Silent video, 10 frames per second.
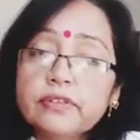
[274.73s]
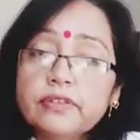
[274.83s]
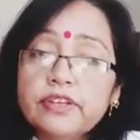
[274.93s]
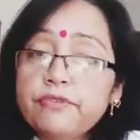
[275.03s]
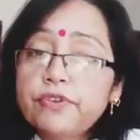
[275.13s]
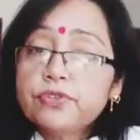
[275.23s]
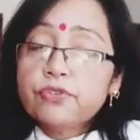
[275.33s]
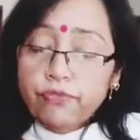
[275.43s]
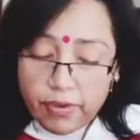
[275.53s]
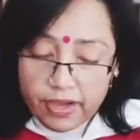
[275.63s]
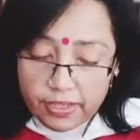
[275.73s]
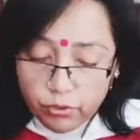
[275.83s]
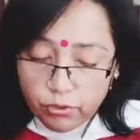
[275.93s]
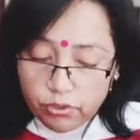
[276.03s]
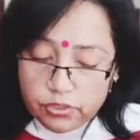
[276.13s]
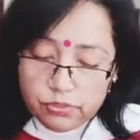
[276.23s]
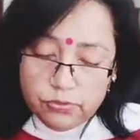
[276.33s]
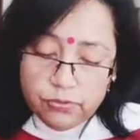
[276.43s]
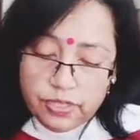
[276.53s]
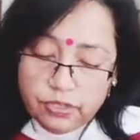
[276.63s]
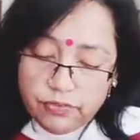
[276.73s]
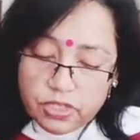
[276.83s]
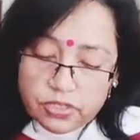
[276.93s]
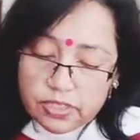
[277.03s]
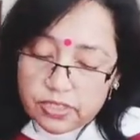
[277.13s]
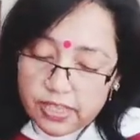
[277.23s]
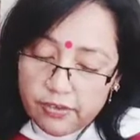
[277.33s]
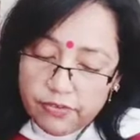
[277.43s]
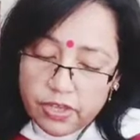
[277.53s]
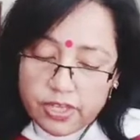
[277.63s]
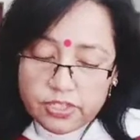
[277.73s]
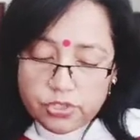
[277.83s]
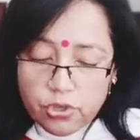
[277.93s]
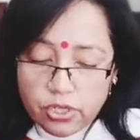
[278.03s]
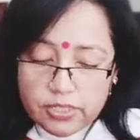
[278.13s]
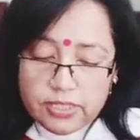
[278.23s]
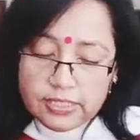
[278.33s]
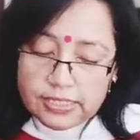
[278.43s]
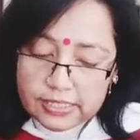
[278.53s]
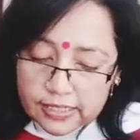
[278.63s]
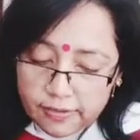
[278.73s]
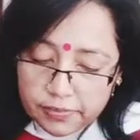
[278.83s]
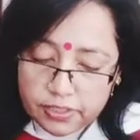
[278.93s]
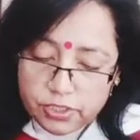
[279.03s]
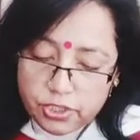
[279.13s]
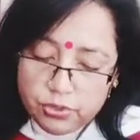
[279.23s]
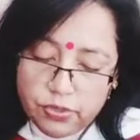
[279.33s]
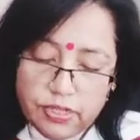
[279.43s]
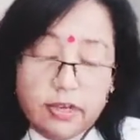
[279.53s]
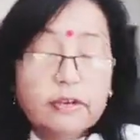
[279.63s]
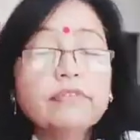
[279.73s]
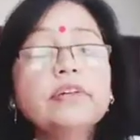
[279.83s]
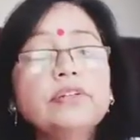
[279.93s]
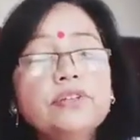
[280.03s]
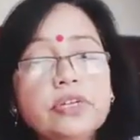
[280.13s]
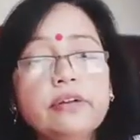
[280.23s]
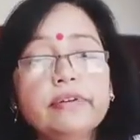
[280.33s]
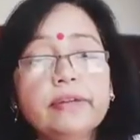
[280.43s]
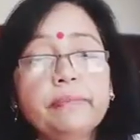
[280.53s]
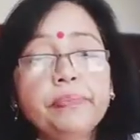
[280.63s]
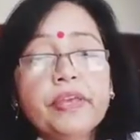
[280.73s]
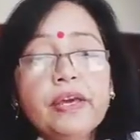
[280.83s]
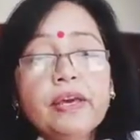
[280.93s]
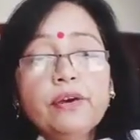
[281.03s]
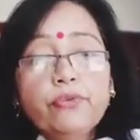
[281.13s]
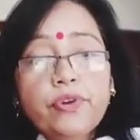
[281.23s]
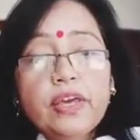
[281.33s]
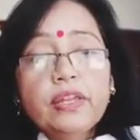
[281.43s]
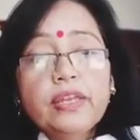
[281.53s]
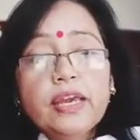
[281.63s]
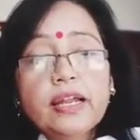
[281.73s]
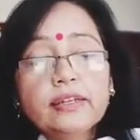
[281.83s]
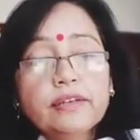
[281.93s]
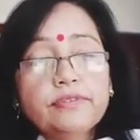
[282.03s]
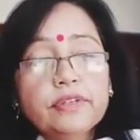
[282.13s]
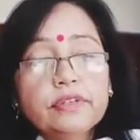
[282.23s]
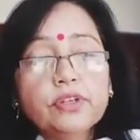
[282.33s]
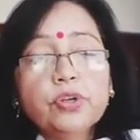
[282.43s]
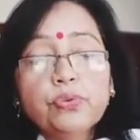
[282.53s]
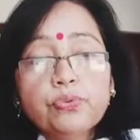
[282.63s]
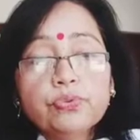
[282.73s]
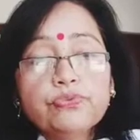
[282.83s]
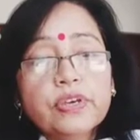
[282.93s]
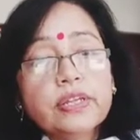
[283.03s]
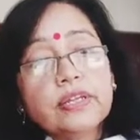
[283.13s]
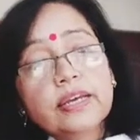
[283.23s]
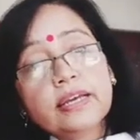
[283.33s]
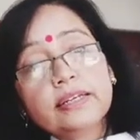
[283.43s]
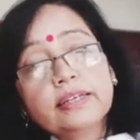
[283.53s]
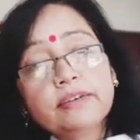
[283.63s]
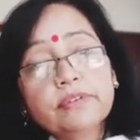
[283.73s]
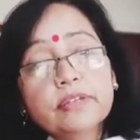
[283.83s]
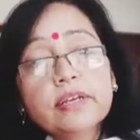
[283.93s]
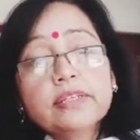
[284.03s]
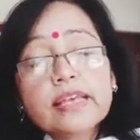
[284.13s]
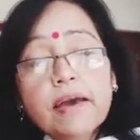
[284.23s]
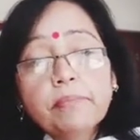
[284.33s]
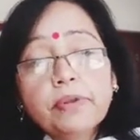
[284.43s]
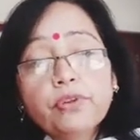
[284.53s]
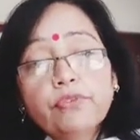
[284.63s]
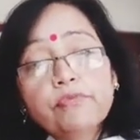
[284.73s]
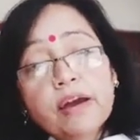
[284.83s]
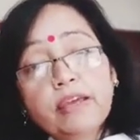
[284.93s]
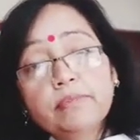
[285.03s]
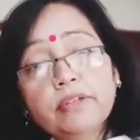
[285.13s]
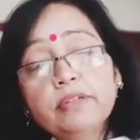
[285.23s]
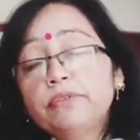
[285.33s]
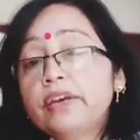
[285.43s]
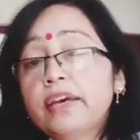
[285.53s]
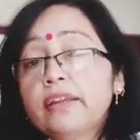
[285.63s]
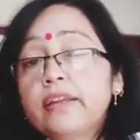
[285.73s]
reference of Bible also, in which the Savior has taught his disciples to love children, where he had given clues, where he had given example of Bible, where